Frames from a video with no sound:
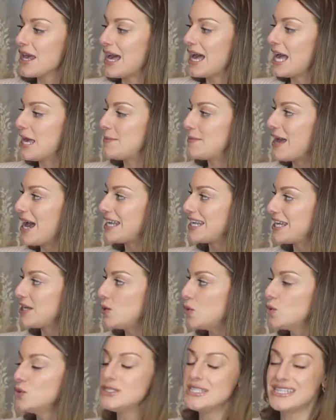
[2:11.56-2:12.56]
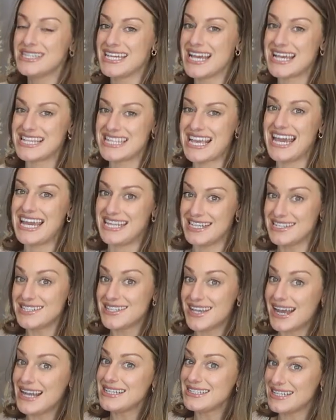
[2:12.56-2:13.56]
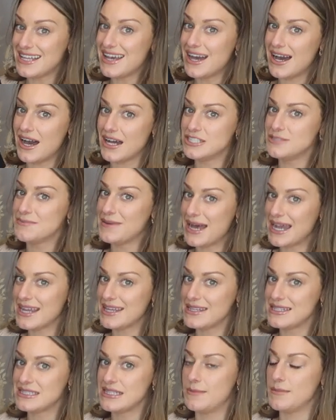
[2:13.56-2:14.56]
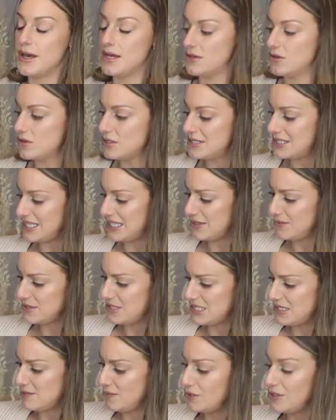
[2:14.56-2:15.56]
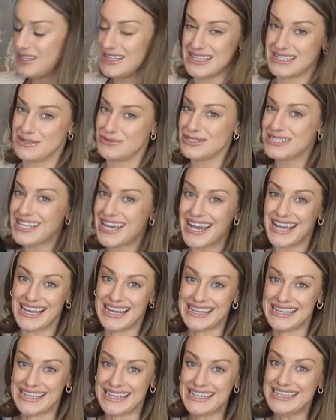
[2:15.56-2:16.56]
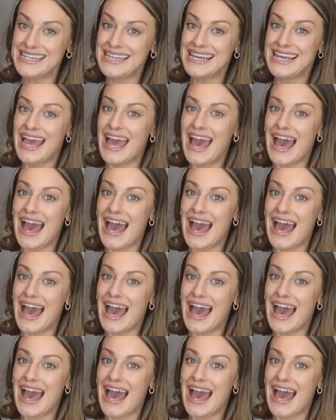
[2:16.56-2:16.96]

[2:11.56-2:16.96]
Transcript: And I ordered this in a size large back in the summer, and honestly it was smaller than this, it was tiny,